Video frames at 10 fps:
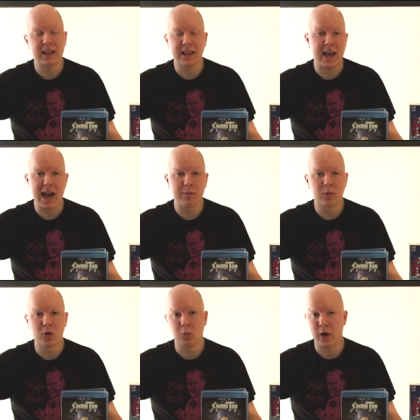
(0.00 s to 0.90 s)
the
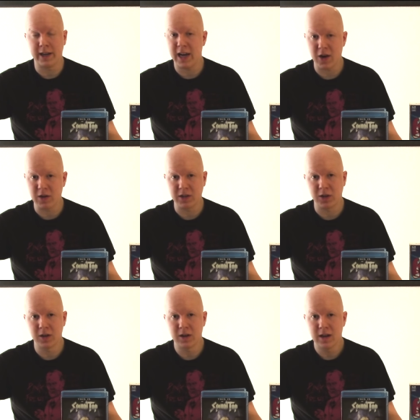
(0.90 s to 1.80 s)
camera or break character.